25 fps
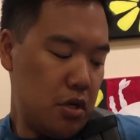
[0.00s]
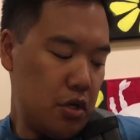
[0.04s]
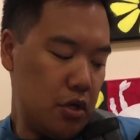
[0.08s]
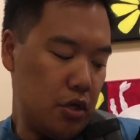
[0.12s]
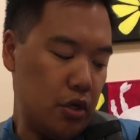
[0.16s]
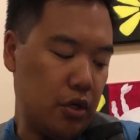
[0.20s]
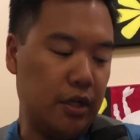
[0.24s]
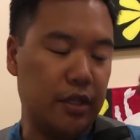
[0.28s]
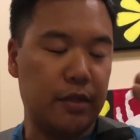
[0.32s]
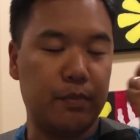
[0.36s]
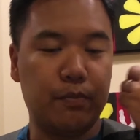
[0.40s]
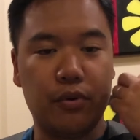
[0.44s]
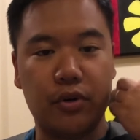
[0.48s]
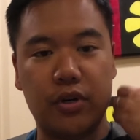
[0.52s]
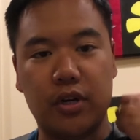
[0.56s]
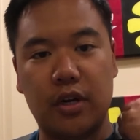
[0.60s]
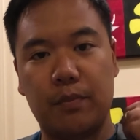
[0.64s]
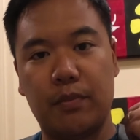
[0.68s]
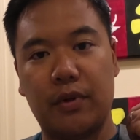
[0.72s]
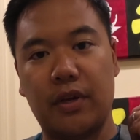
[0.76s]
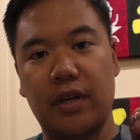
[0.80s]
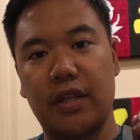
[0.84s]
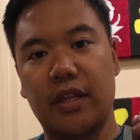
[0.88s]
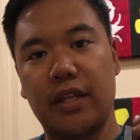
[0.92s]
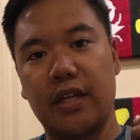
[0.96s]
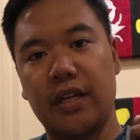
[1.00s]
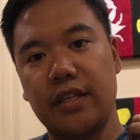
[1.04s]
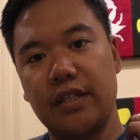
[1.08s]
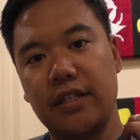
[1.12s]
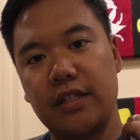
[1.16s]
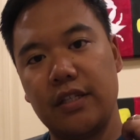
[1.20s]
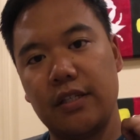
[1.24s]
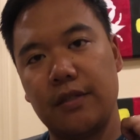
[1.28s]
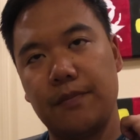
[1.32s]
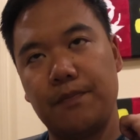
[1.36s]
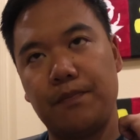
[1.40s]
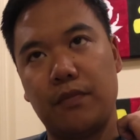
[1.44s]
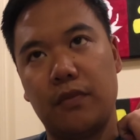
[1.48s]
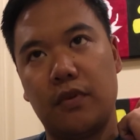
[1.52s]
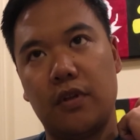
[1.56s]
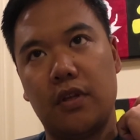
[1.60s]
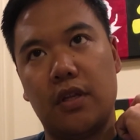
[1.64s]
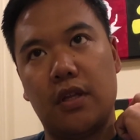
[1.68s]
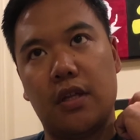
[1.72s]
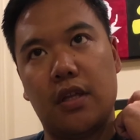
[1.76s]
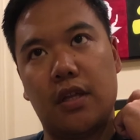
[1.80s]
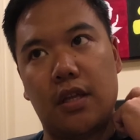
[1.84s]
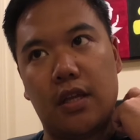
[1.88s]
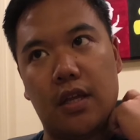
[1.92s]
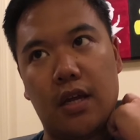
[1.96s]
you just put it up like this
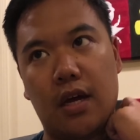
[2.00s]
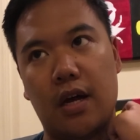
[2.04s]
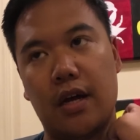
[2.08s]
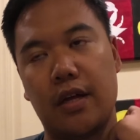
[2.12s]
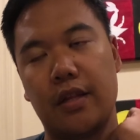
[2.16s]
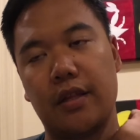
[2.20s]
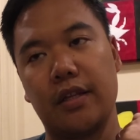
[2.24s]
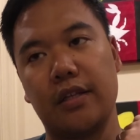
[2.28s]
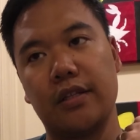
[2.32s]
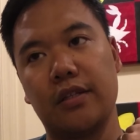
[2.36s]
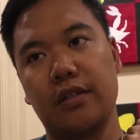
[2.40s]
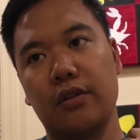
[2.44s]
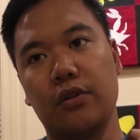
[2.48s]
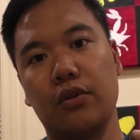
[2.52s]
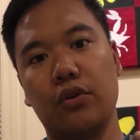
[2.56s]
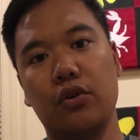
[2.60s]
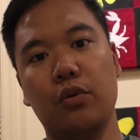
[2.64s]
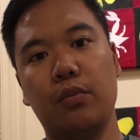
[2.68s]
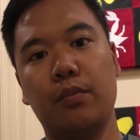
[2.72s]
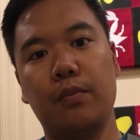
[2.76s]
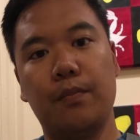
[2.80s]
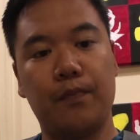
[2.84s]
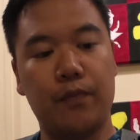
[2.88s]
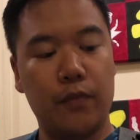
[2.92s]
on this loop,